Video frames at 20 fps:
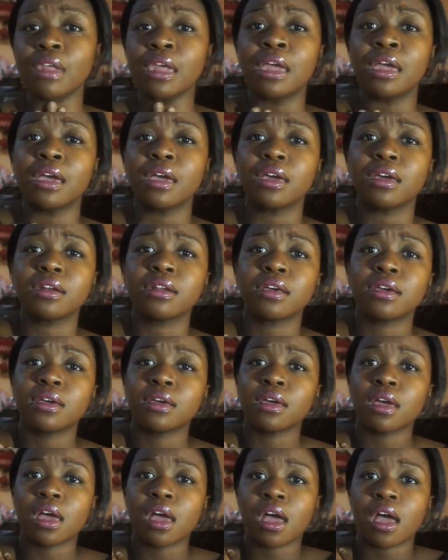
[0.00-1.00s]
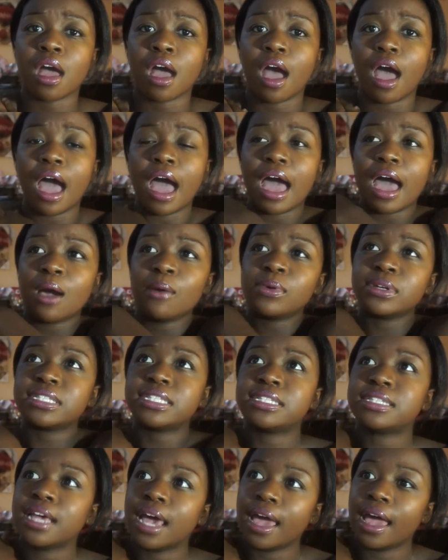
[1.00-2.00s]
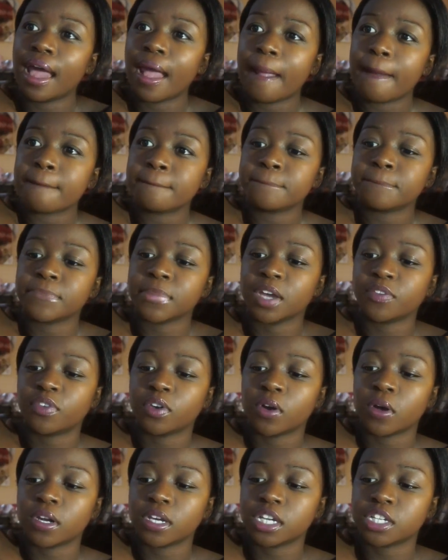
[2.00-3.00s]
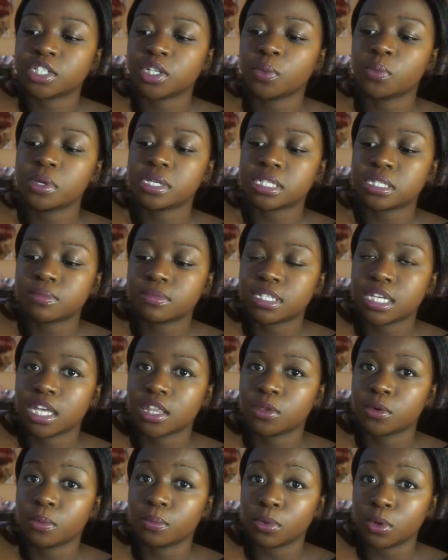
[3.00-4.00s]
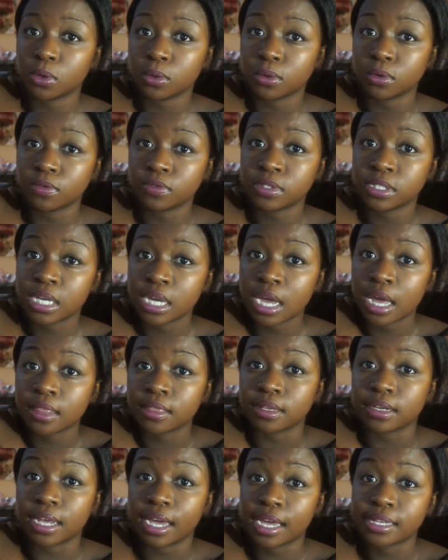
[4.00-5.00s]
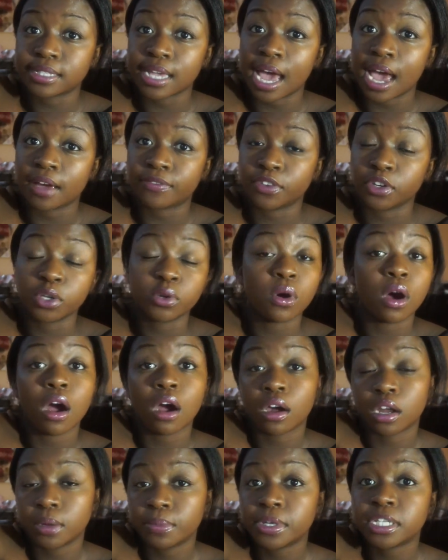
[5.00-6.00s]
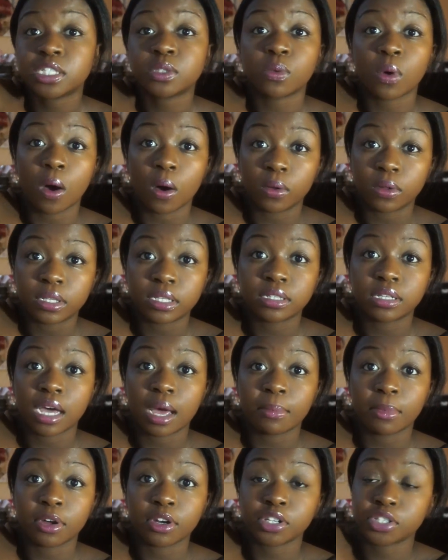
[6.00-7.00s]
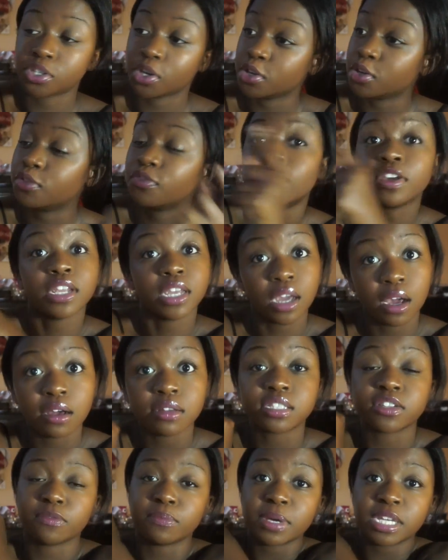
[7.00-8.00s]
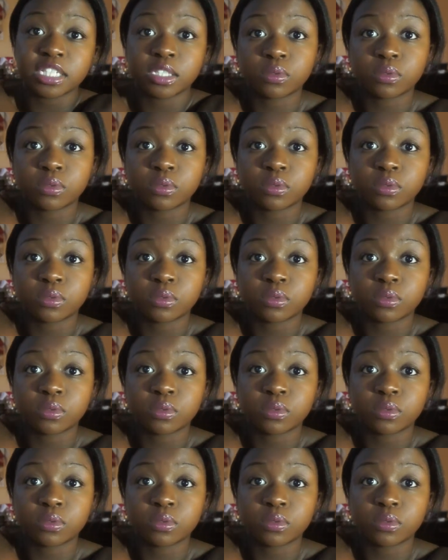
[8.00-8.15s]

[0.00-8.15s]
And I would say if you're going to get your wisdom teeth removed, the days after, you are going to be swollen. I'm going to show you videos of me